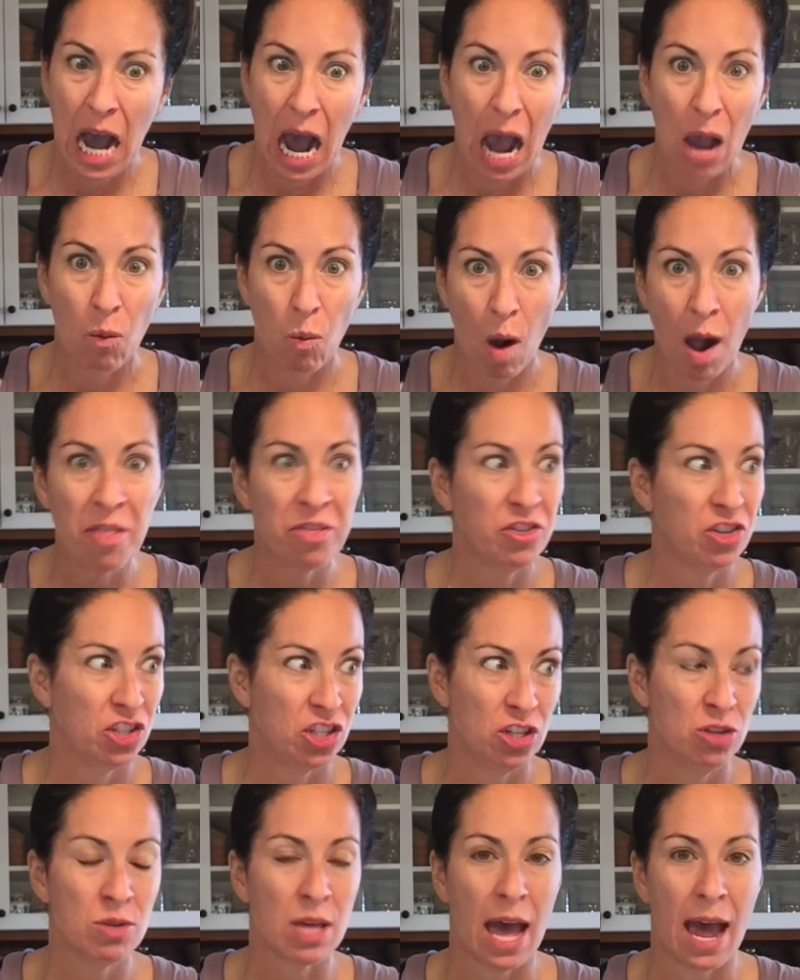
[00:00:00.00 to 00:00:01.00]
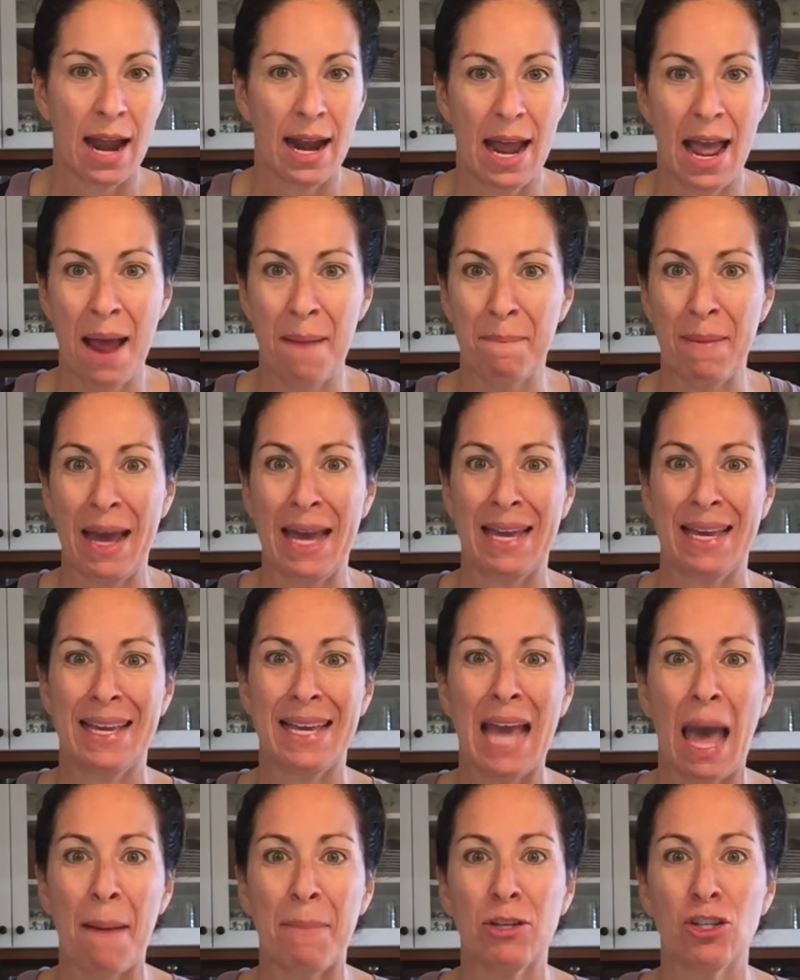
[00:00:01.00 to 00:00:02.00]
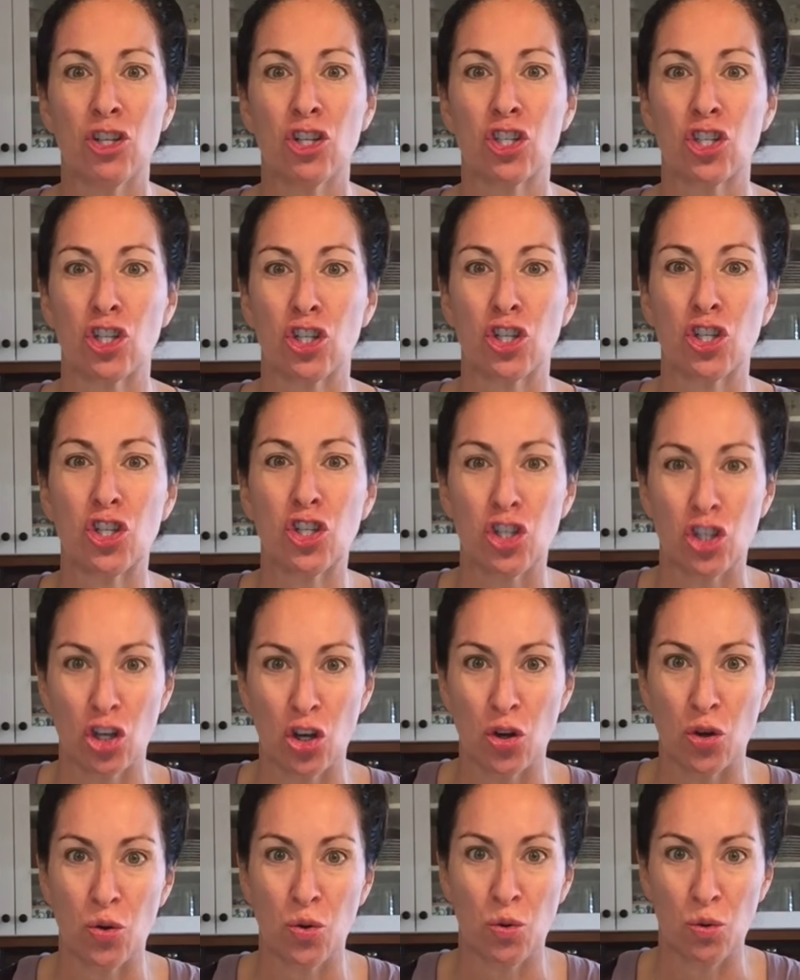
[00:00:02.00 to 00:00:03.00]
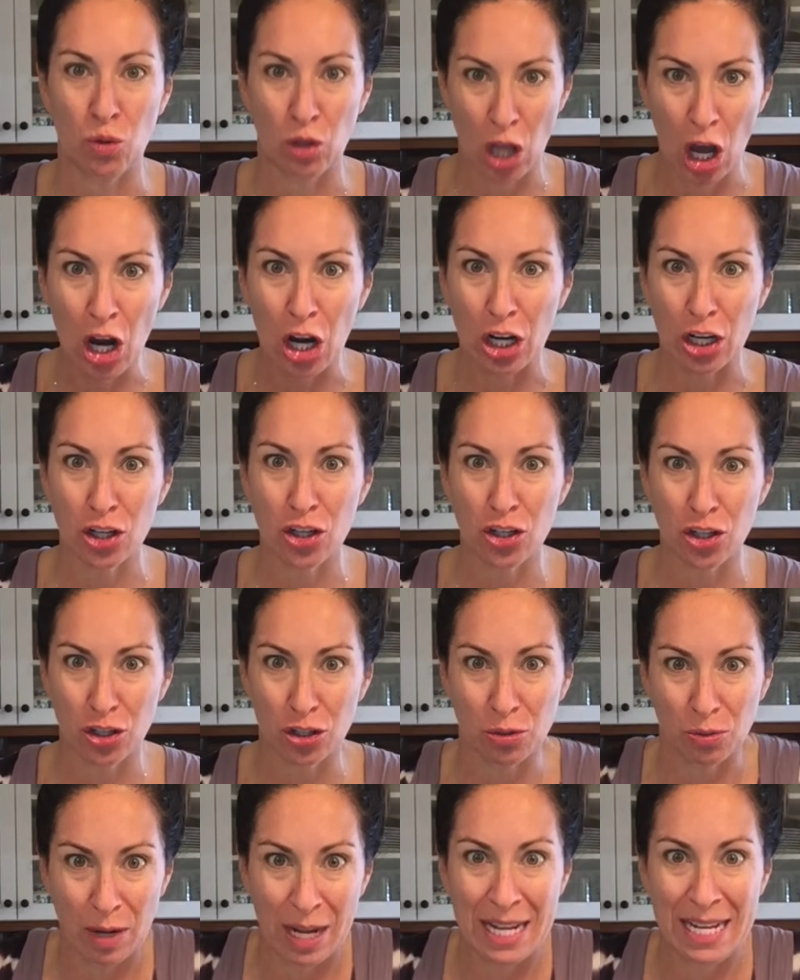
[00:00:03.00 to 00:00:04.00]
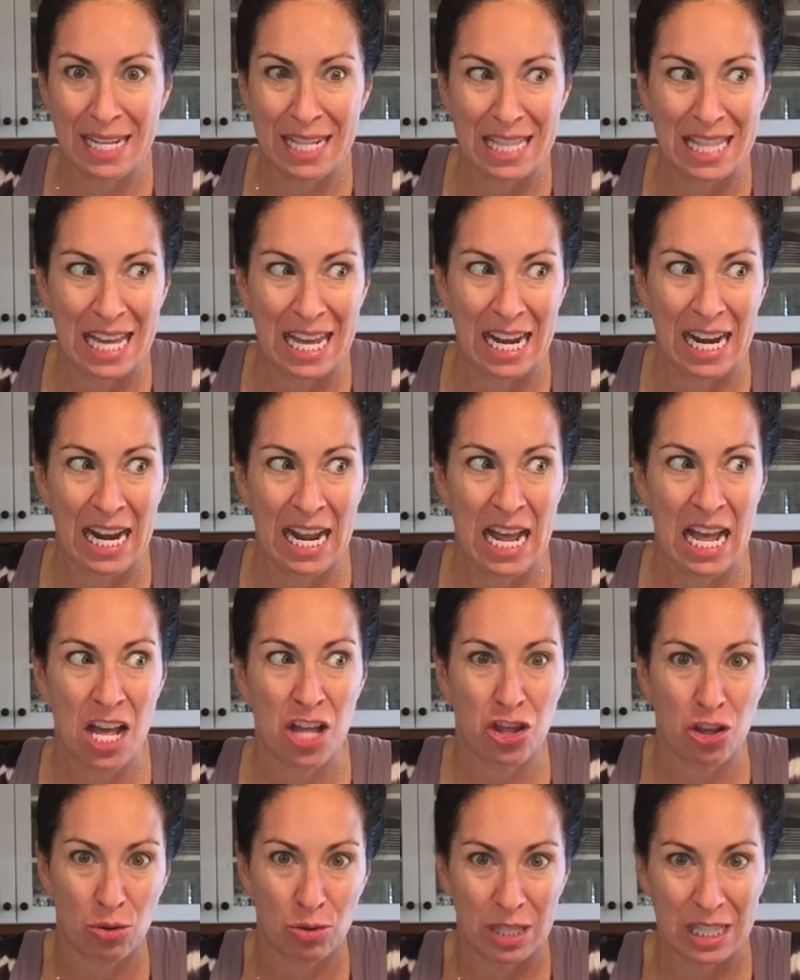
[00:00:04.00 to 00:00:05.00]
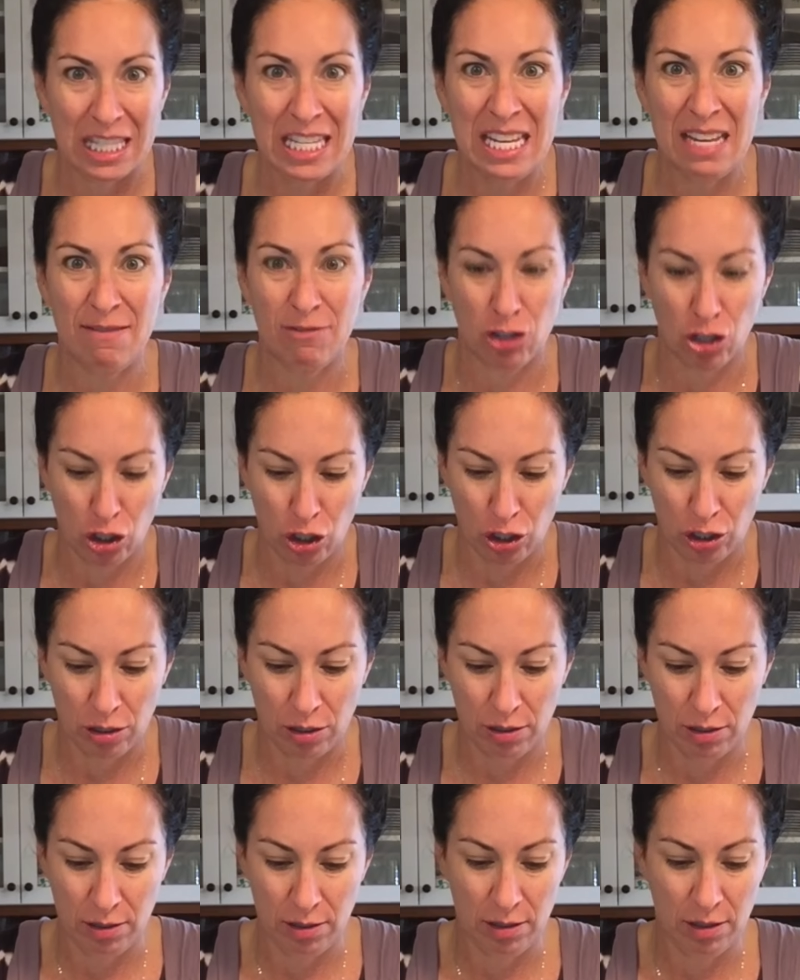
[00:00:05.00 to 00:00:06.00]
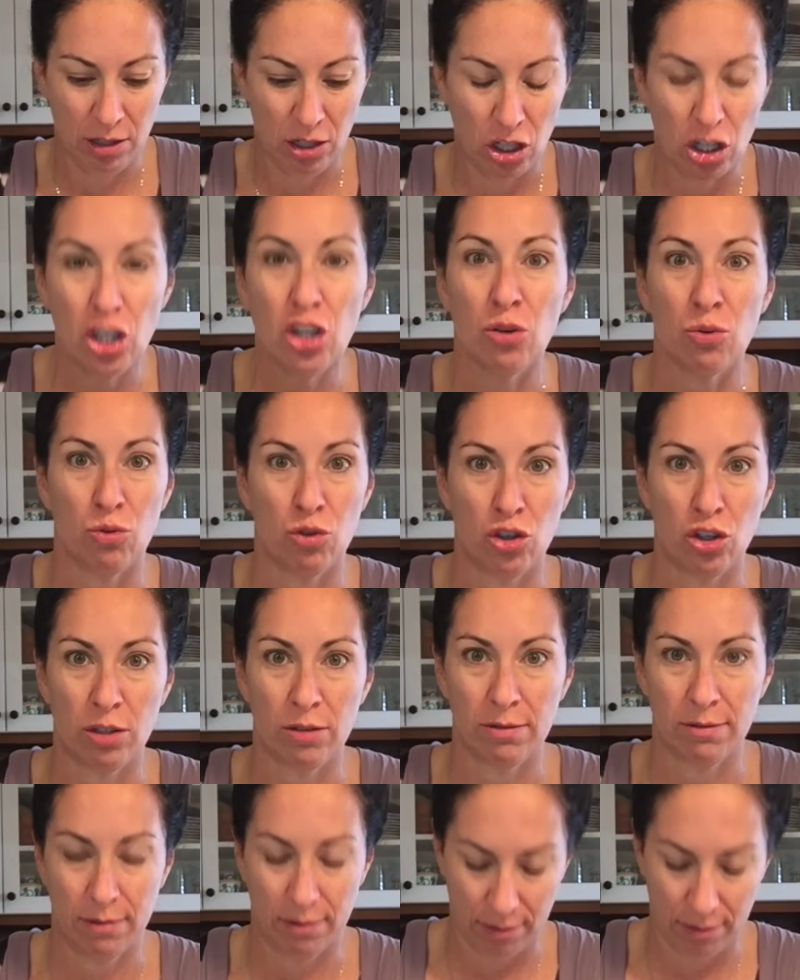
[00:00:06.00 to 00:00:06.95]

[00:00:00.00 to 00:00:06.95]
I want to do that. And my cabbages are so large, right, that those leaves are huge.